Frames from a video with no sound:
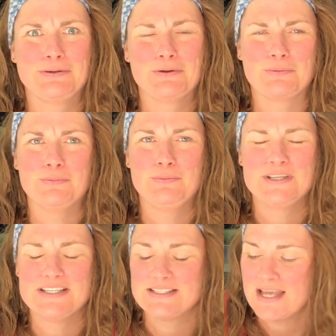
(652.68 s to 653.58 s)

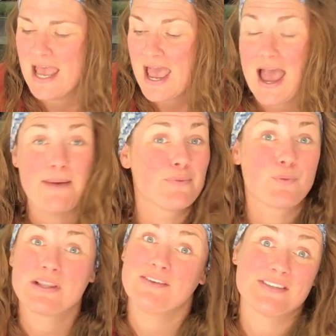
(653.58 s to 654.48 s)
long-winded, but
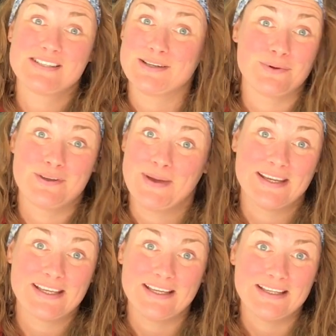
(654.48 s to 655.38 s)
we'd love to see what you're
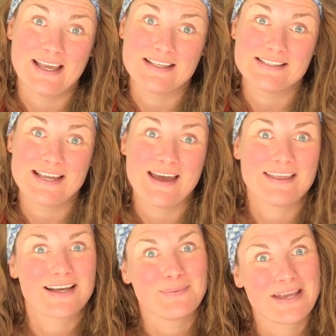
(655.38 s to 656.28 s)
making and see how
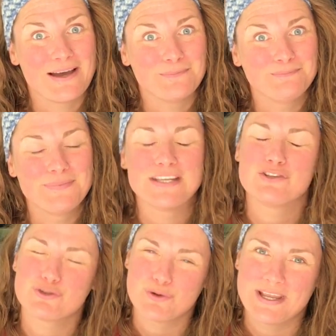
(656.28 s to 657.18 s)
they're coming out. But
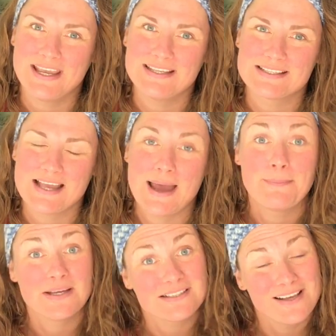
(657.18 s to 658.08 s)
enjoy it and
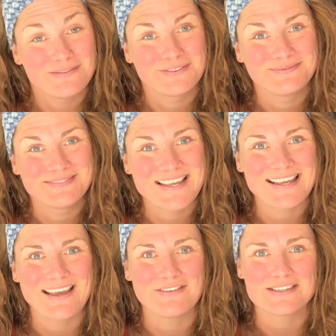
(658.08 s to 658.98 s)
much love. Take
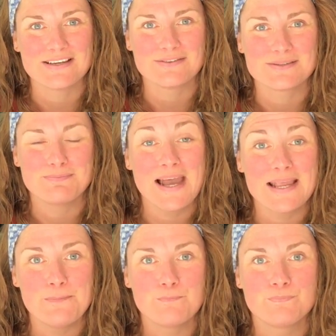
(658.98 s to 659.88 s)
care of yourselves.
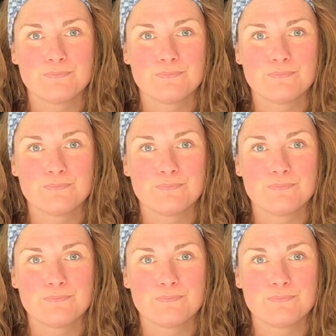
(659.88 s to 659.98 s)
Bye.